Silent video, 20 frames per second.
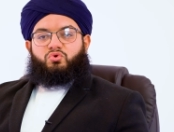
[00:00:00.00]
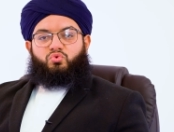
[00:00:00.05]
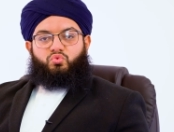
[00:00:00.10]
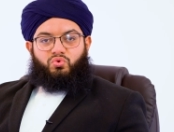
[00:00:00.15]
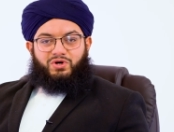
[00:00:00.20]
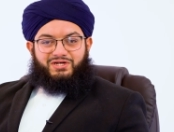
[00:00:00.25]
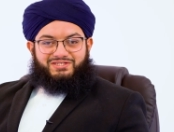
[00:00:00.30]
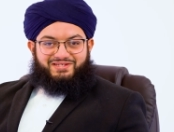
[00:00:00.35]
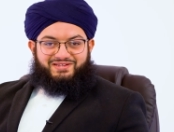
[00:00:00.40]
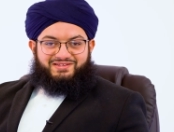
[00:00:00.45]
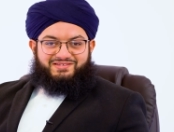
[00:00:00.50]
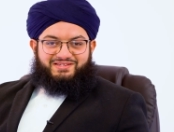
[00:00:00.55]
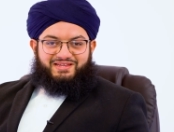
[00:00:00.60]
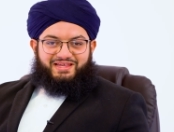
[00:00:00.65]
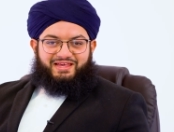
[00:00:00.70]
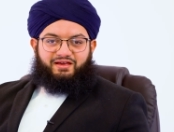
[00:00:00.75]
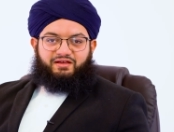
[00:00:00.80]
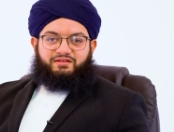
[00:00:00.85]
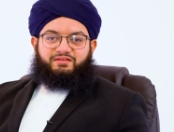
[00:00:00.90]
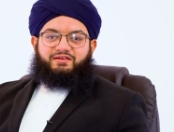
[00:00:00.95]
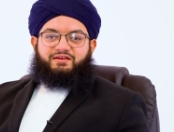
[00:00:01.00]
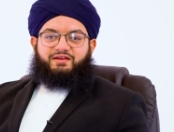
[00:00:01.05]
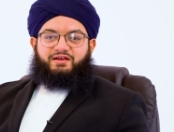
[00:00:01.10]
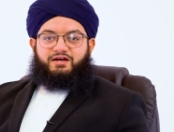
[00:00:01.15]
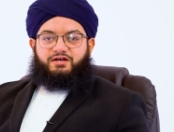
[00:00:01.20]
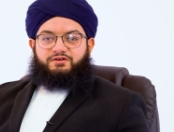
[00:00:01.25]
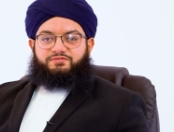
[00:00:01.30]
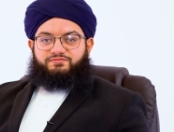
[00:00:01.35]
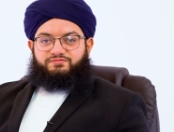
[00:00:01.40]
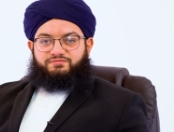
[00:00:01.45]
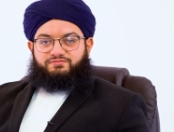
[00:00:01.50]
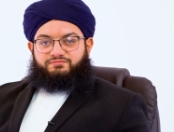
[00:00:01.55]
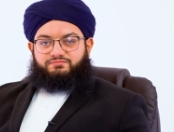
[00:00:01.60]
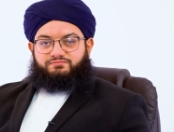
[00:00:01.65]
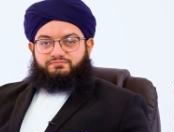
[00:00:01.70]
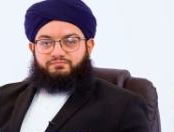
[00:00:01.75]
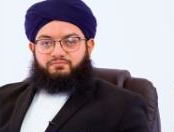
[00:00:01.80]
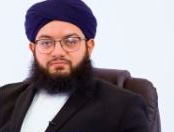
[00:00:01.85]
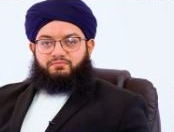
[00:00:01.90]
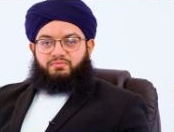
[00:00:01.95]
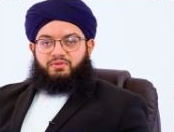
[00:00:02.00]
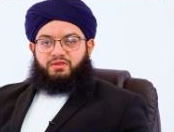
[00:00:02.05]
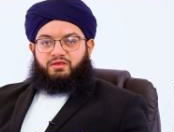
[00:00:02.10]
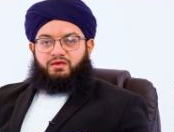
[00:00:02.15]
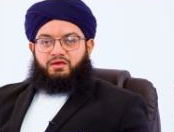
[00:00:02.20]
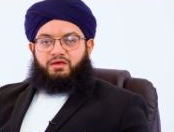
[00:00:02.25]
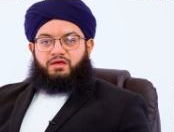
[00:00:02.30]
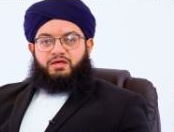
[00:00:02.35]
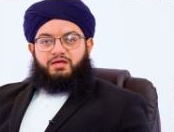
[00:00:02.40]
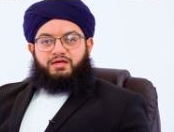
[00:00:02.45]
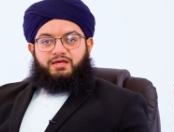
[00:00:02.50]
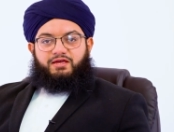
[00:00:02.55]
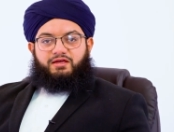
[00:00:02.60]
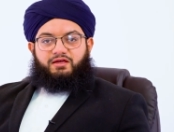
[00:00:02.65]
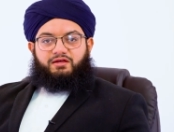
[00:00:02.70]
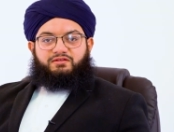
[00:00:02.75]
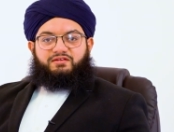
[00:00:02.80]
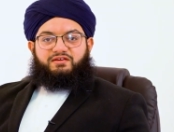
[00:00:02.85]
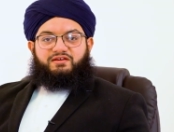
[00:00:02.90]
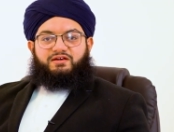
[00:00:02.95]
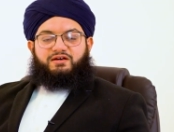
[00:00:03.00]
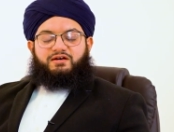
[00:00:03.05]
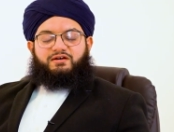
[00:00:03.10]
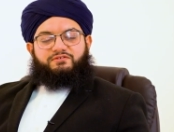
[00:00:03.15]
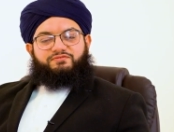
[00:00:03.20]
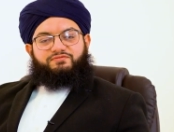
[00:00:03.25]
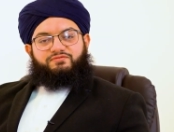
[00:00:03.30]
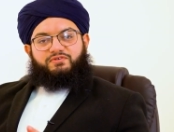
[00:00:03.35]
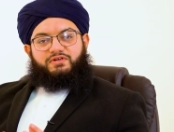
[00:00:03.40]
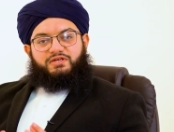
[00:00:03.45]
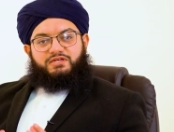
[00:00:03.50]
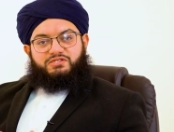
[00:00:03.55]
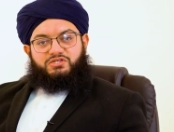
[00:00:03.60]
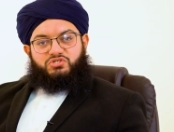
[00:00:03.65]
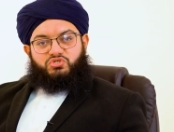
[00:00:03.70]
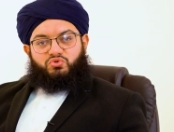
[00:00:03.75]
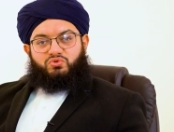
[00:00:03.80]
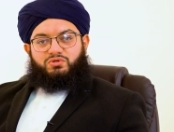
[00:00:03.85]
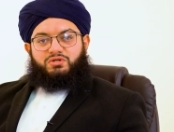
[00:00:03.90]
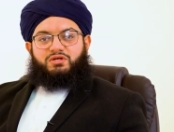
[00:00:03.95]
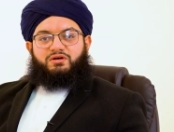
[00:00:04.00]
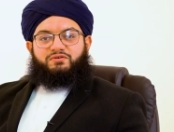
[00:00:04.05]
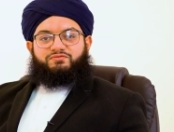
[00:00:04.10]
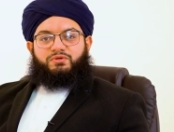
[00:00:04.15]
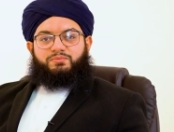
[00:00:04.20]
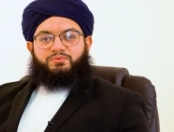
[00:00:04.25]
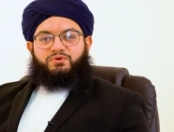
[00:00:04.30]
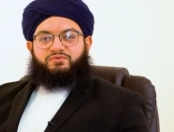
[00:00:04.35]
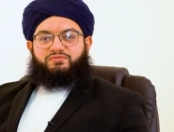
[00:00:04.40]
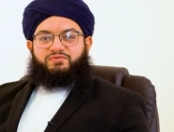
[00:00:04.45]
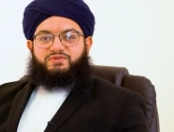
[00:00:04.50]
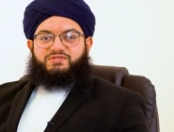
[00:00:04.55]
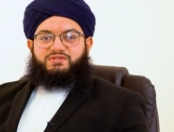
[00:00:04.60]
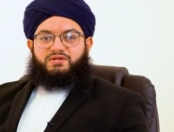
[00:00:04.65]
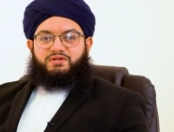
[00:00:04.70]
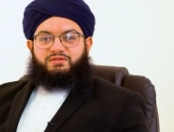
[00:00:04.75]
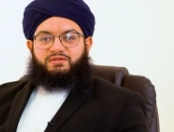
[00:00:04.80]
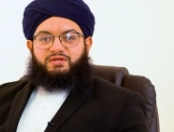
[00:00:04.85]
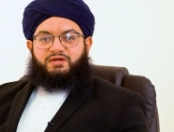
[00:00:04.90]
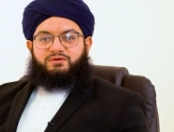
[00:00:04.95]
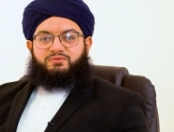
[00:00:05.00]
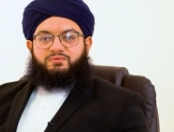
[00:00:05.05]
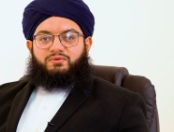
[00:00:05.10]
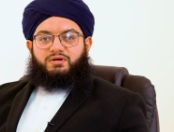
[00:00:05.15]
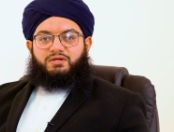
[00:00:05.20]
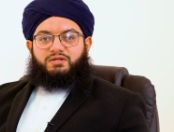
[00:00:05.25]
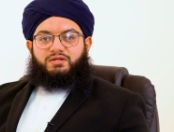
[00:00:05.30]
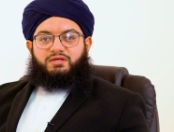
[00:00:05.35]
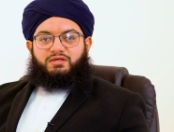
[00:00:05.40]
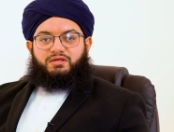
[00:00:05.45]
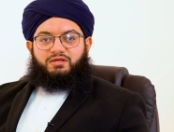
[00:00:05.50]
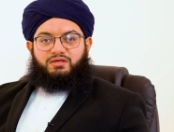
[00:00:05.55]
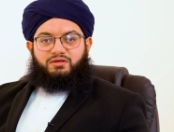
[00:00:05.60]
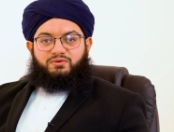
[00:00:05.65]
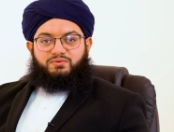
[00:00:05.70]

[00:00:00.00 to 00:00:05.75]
What is i'tikaf? I'tikaf is a sunnah of the Prophet sallallahu alaihi